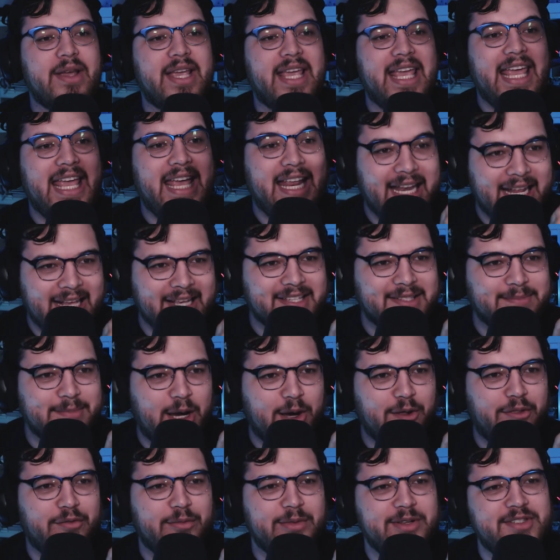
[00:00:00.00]
is going in his
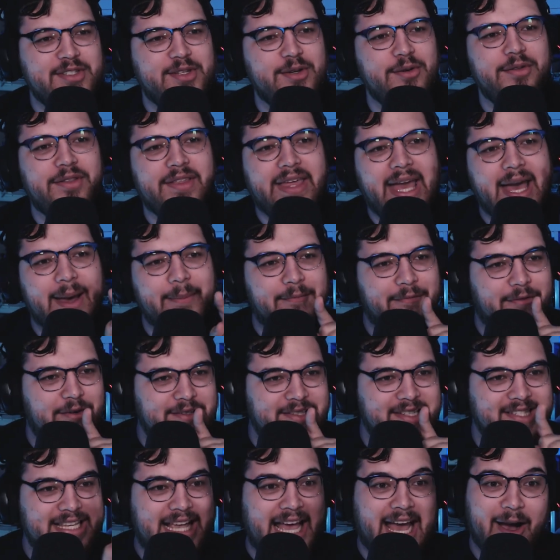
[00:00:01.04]
mouth from his tooth gap
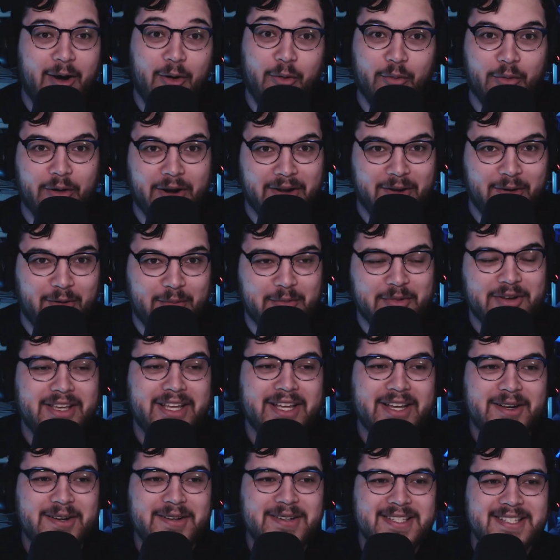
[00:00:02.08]
versus out where it
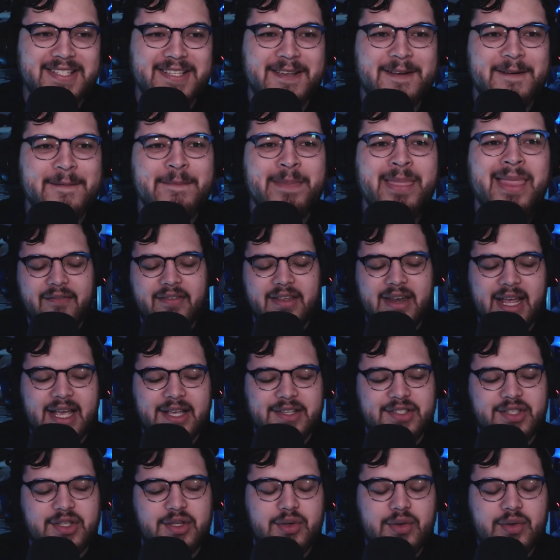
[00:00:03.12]
normally goes. Gavin,
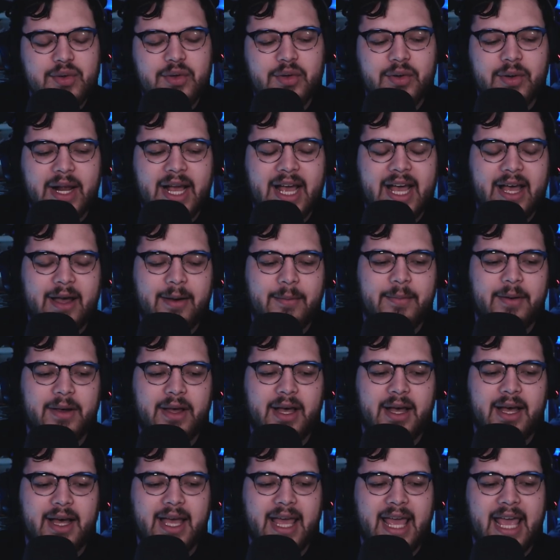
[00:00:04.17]
as you grab
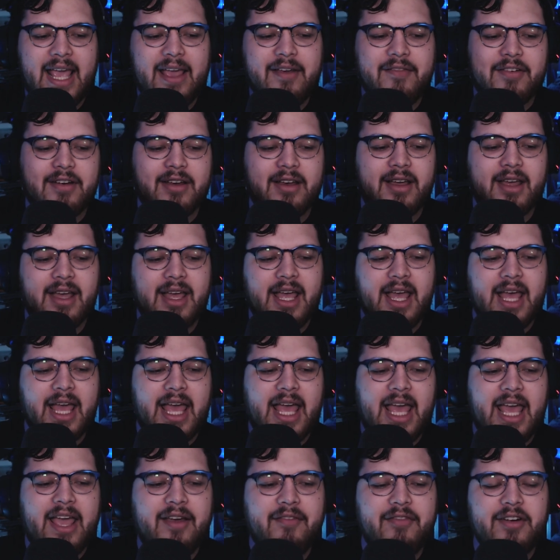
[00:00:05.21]
uh, Ava,
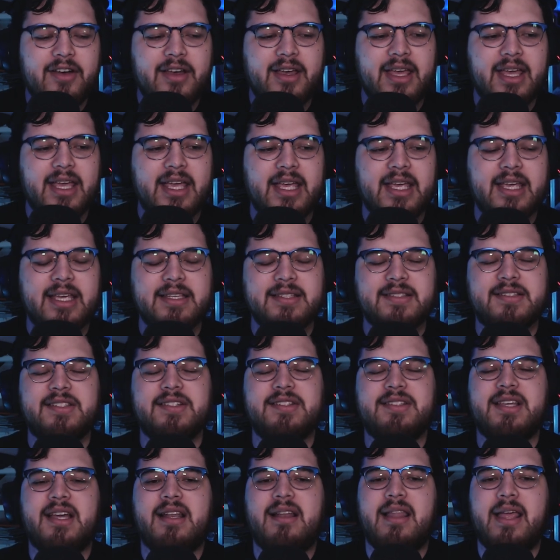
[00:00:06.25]
Ava is
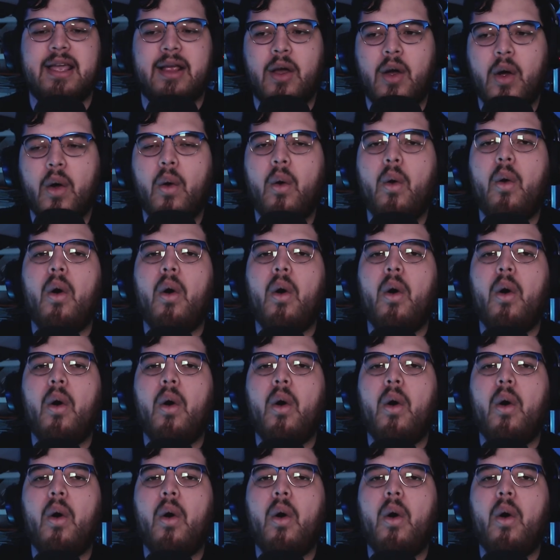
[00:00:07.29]
just kind of like.